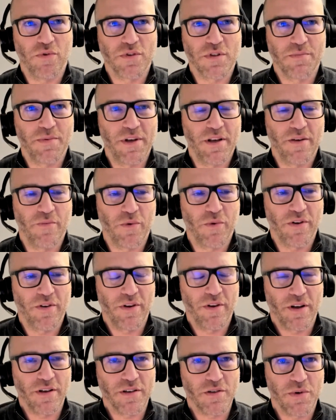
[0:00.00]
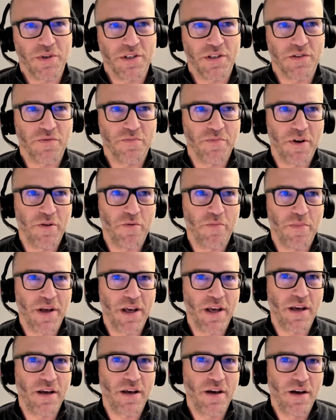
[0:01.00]
possibly one of the last questions for me would
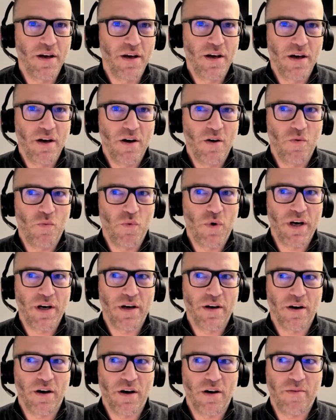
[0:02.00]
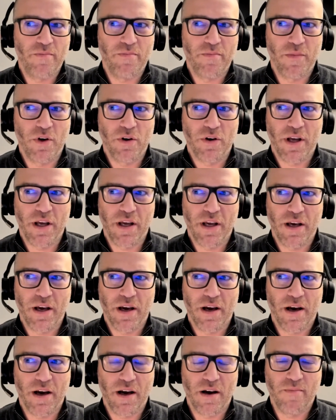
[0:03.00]
be, when I'm looking
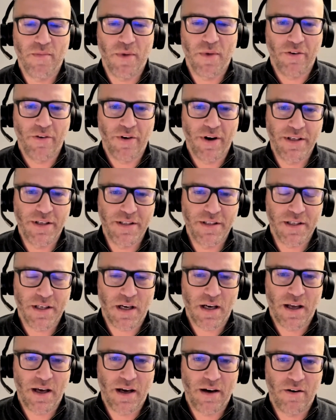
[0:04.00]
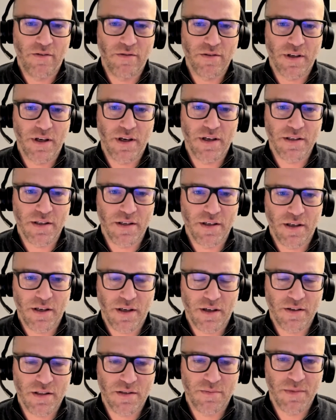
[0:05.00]
at migrating to cloud as a
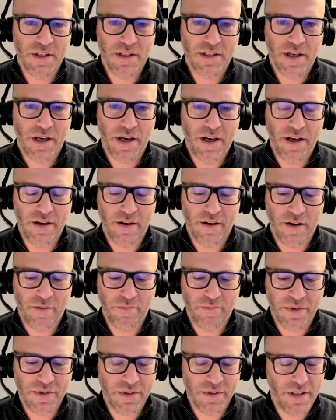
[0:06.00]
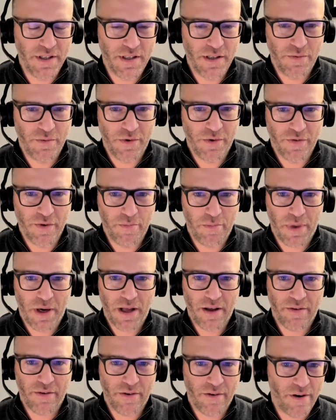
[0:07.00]
customer today, I'm presented with a
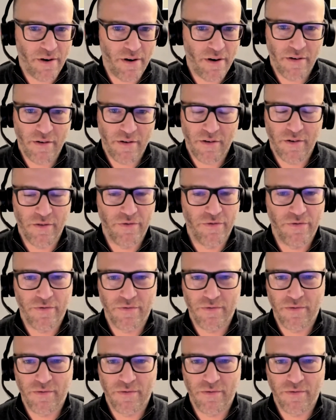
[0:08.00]
plethora of